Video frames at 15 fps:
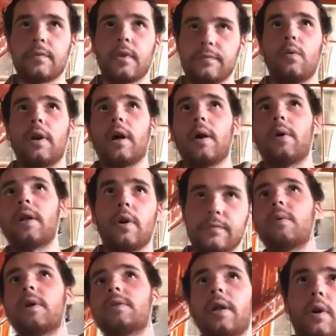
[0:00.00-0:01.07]
What
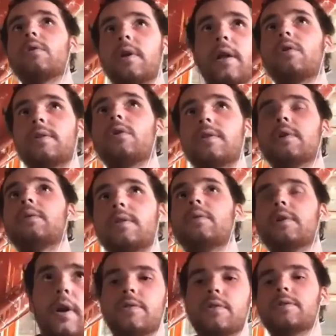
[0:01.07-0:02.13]
it told me
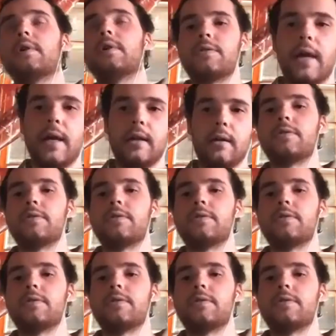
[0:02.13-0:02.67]
was you let